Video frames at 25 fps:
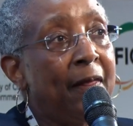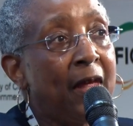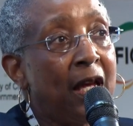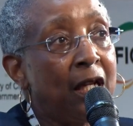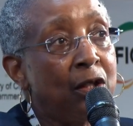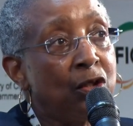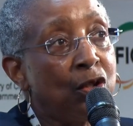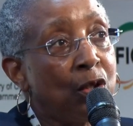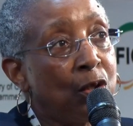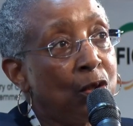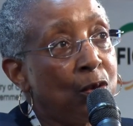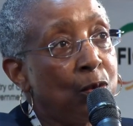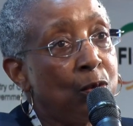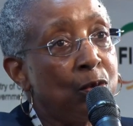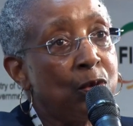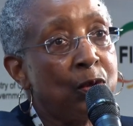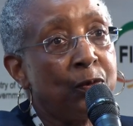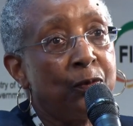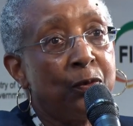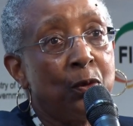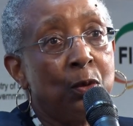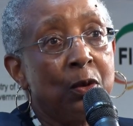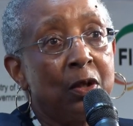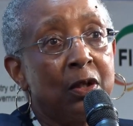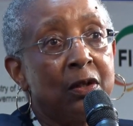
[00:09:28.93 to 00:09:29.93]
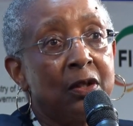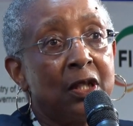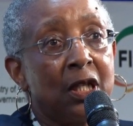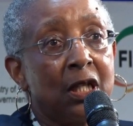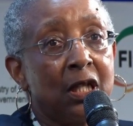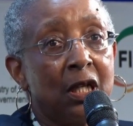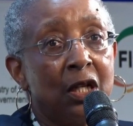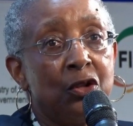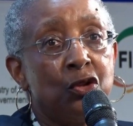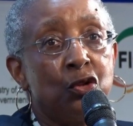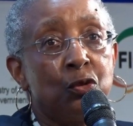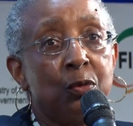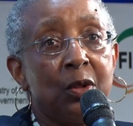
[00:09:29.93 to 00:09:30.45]
that goes for the
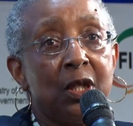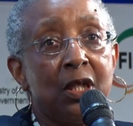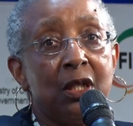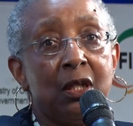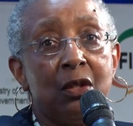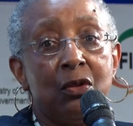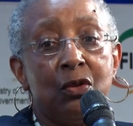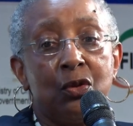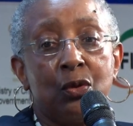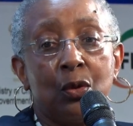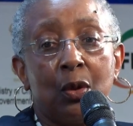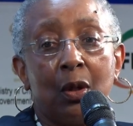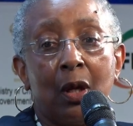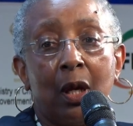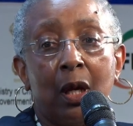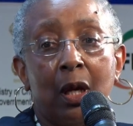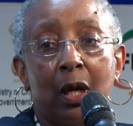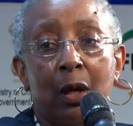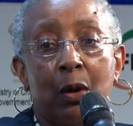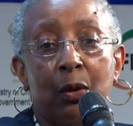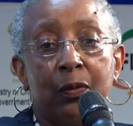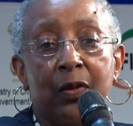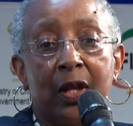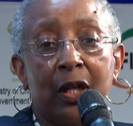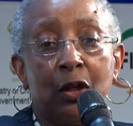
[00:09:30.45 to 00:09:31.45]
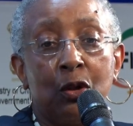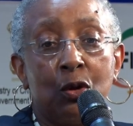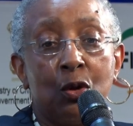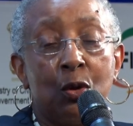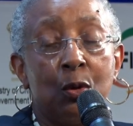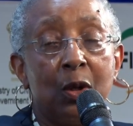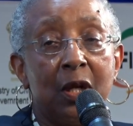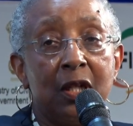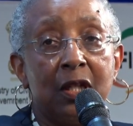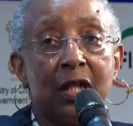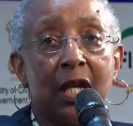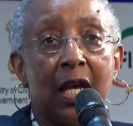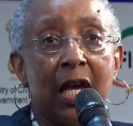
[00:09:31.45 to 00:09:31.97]
countries that are going to